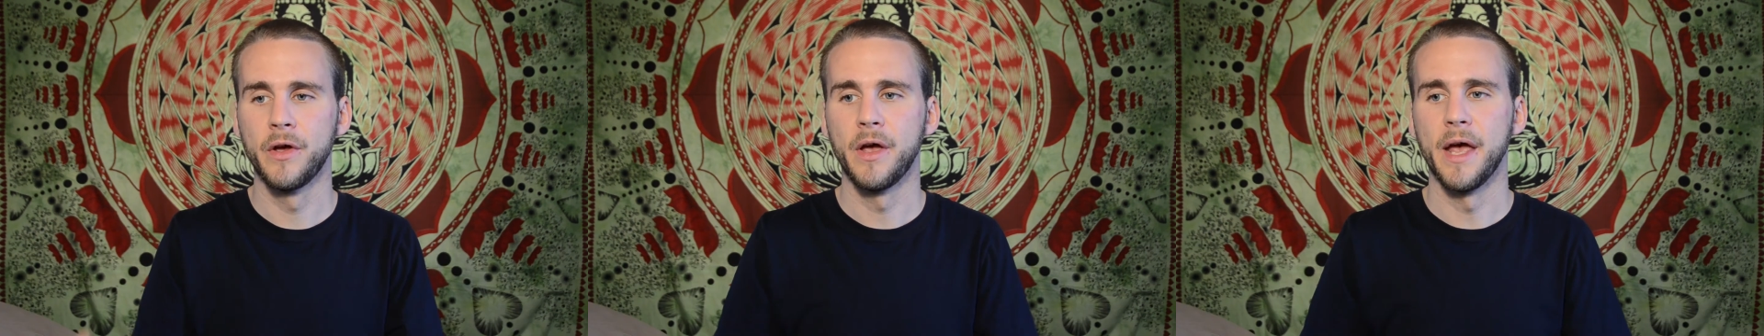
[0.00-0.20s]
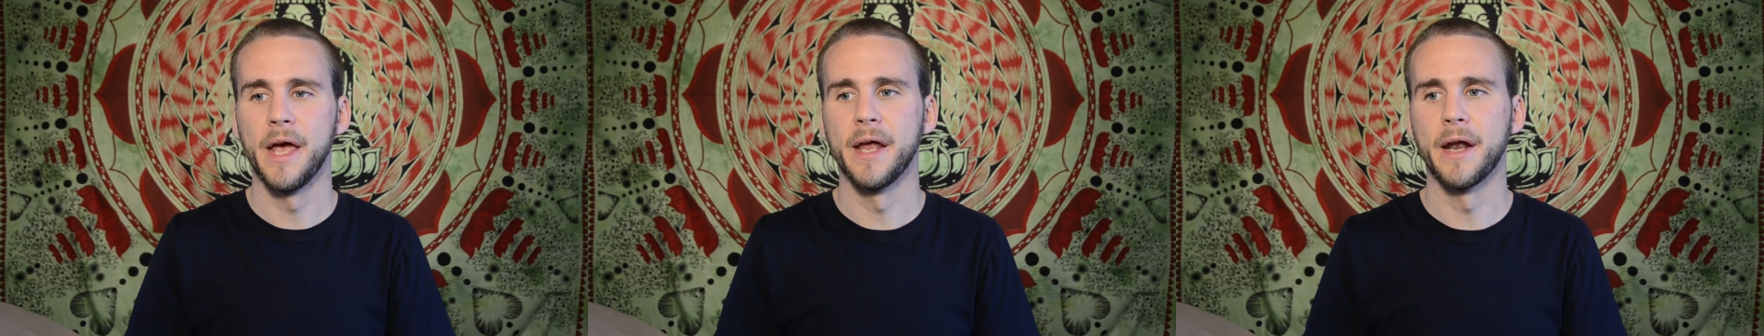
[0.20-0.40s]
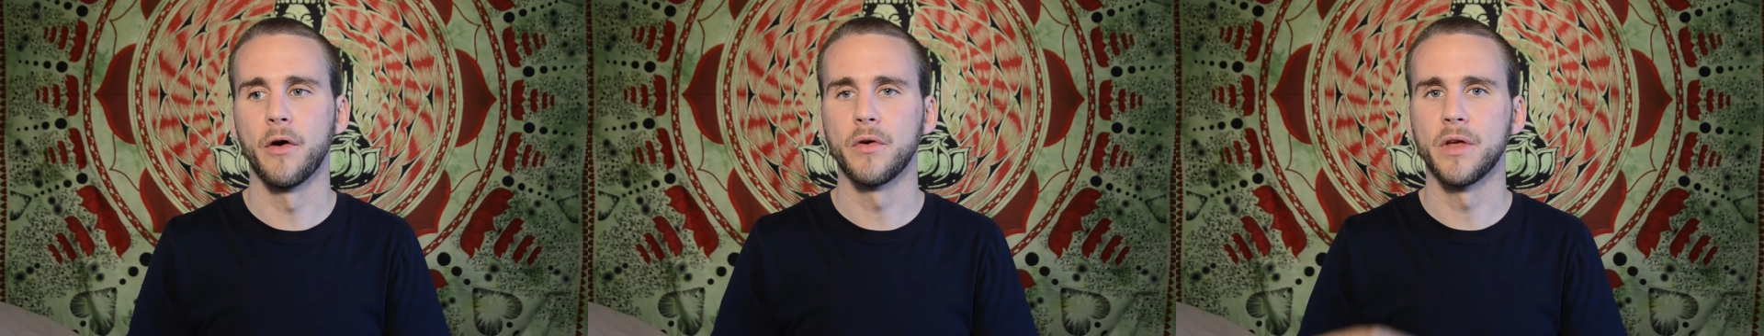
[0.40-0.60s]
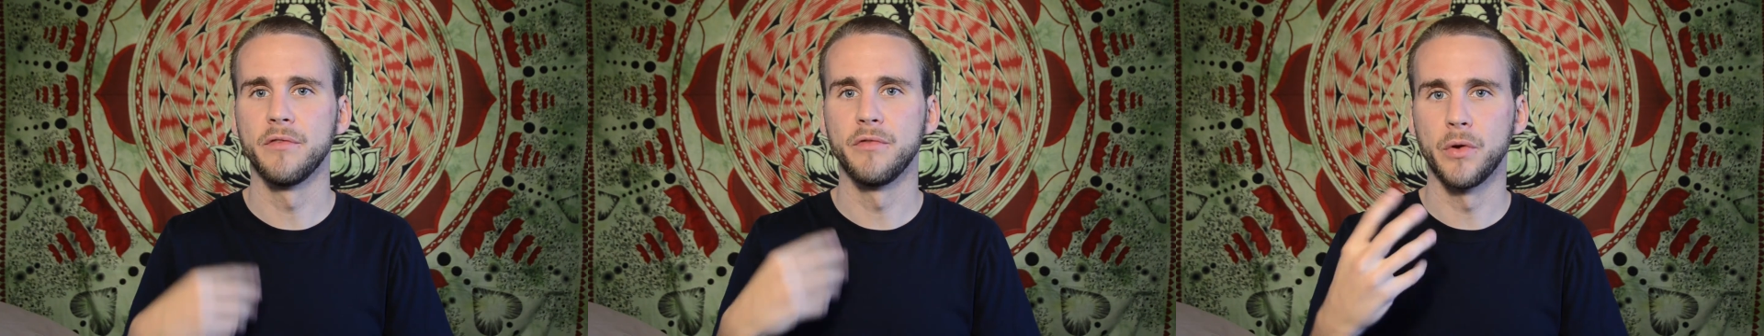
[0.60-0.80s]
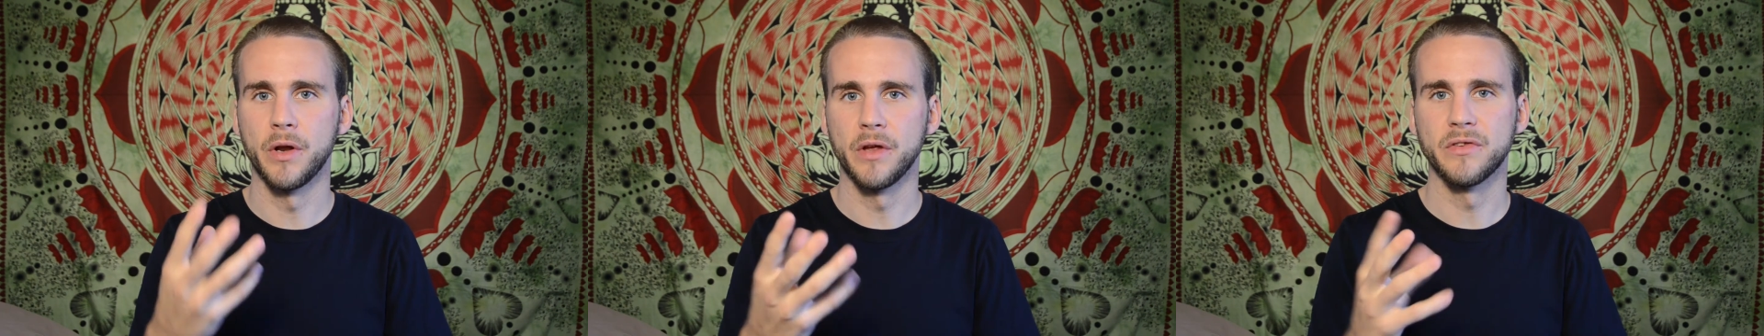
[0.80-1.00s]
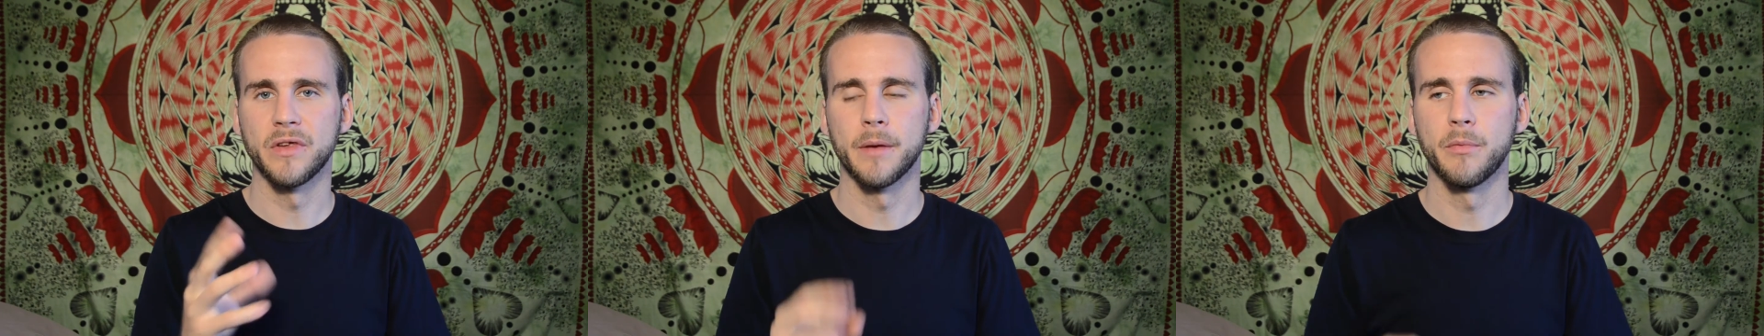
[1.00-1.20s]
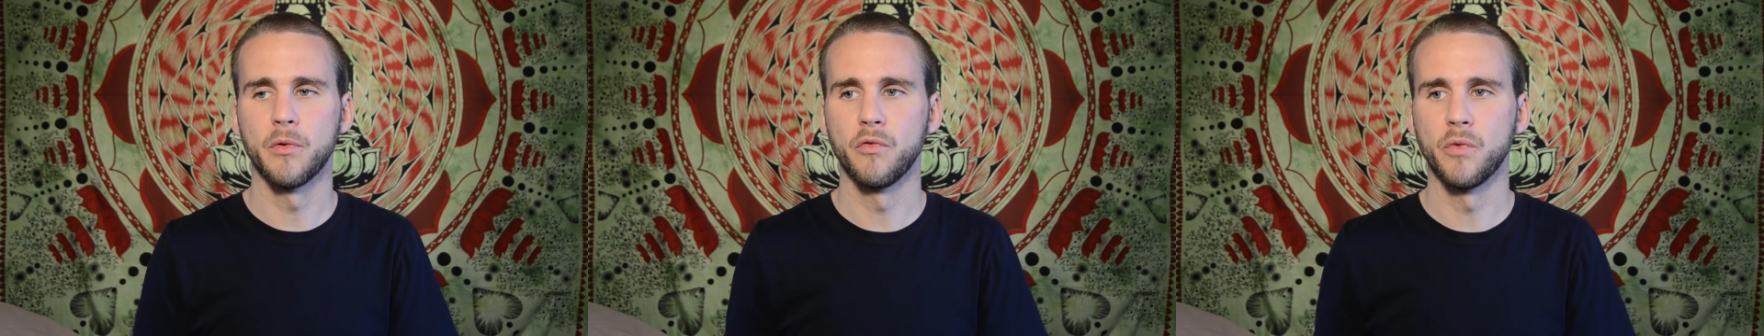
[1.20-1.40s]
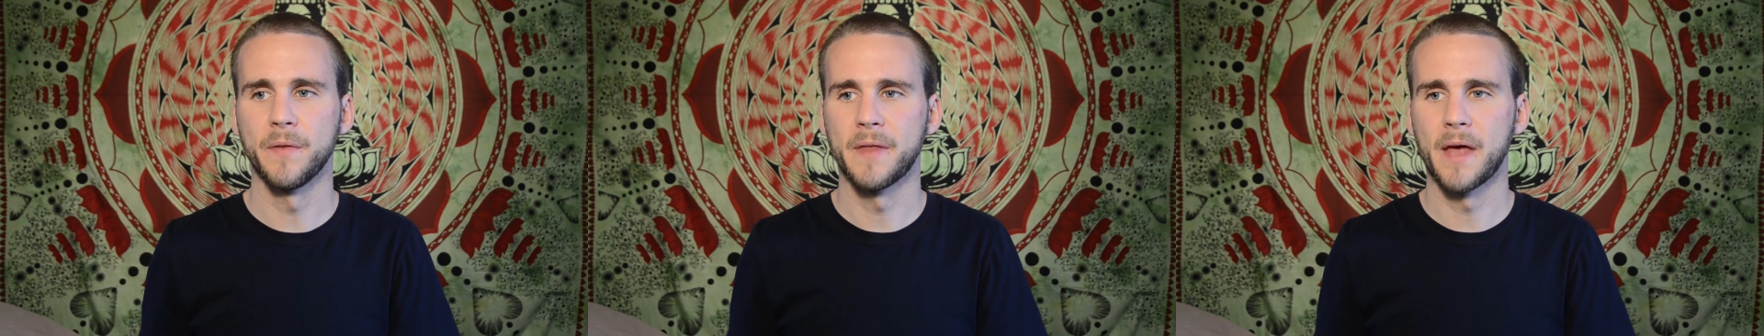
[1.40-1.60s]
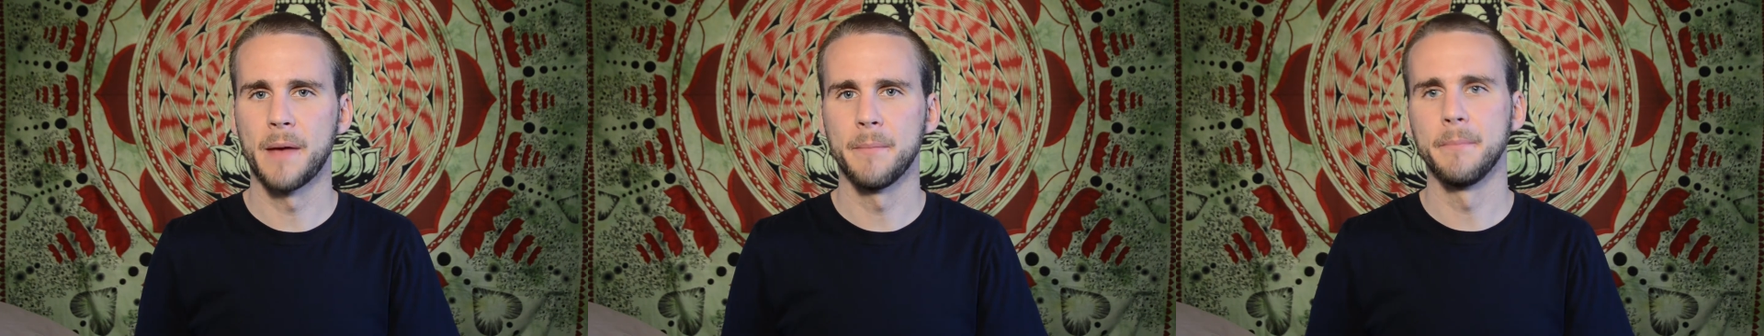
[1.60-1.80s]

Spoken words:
And I'll give you an example of what that